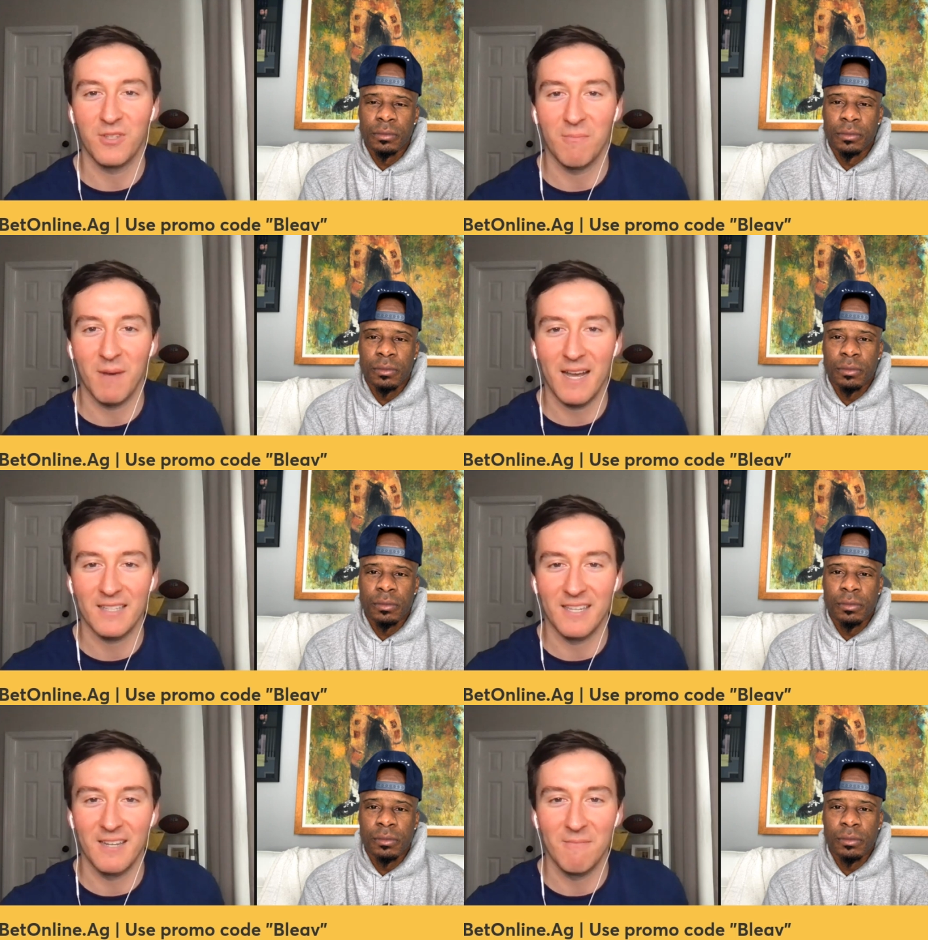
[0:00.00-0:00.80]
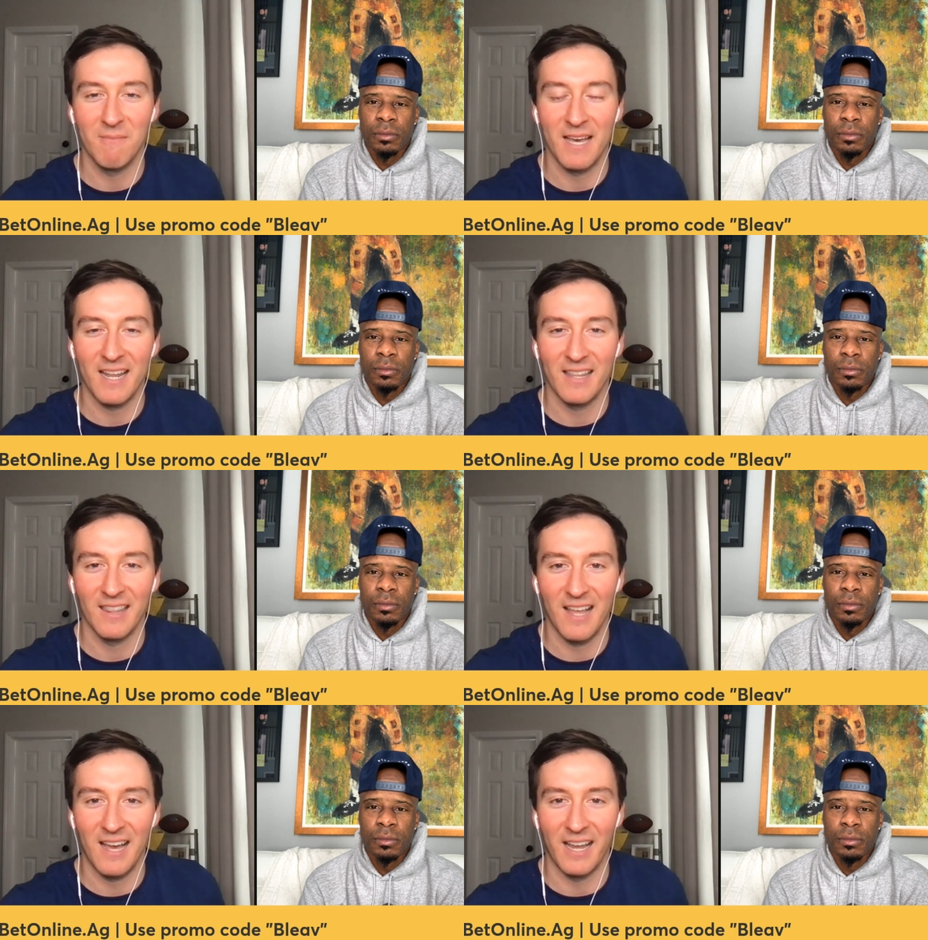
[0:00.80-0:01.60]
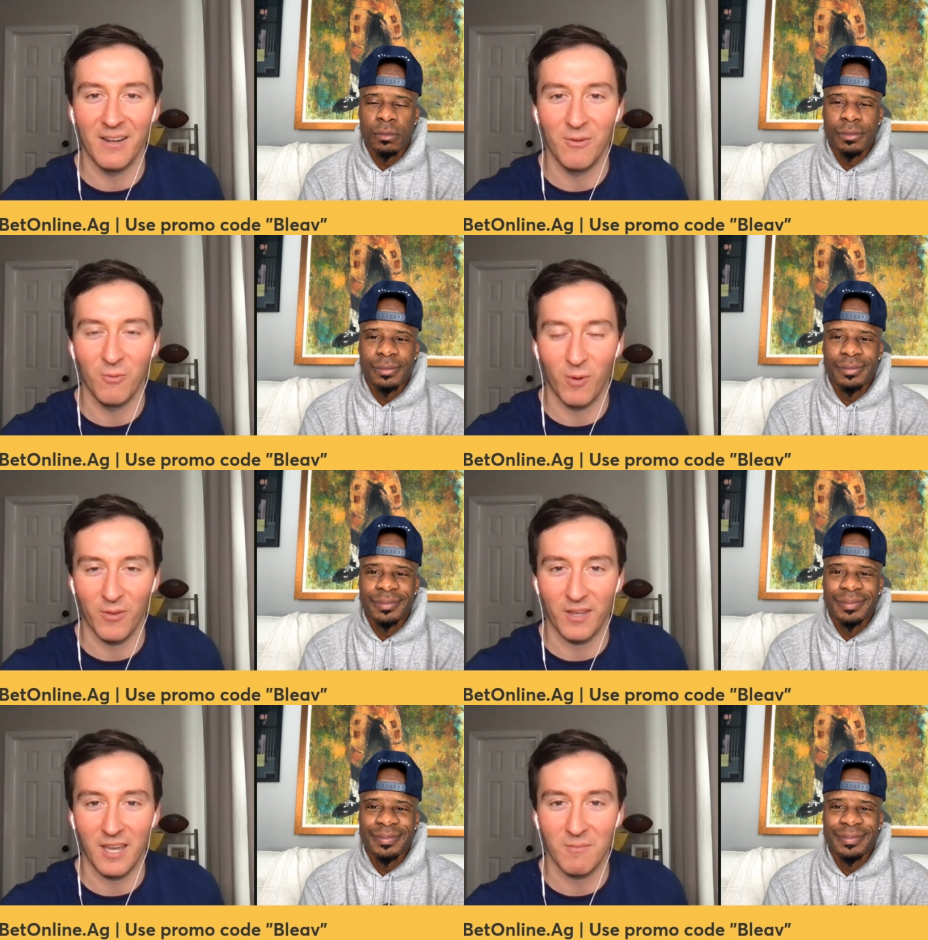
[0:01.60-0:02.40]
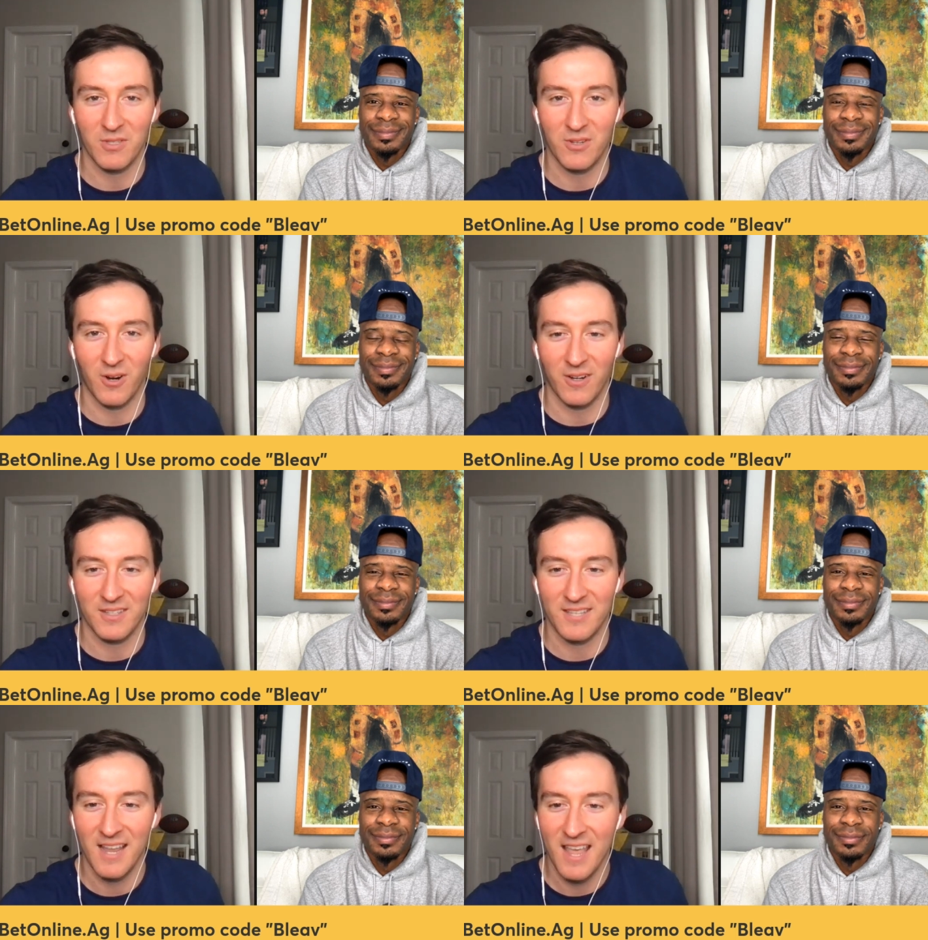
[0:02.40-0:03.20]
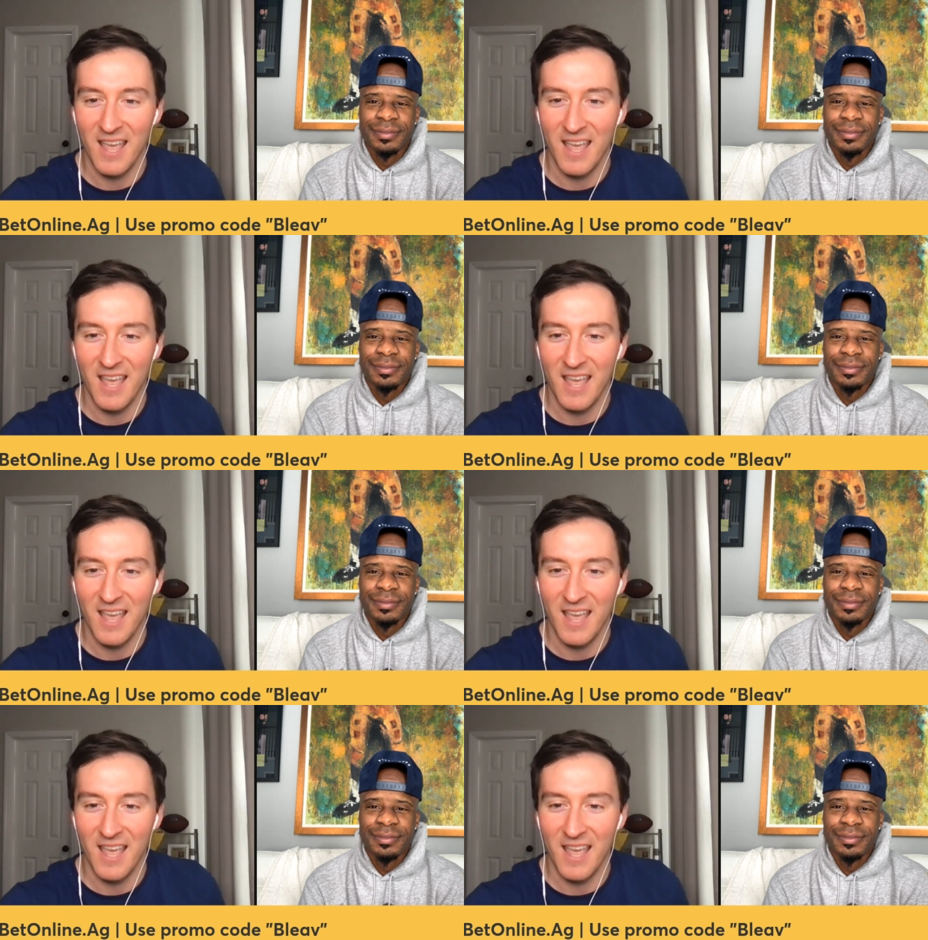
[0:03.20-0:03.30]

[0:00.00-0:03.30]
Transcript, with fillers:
Speaker 1: deposit. Bet online, where the game starts.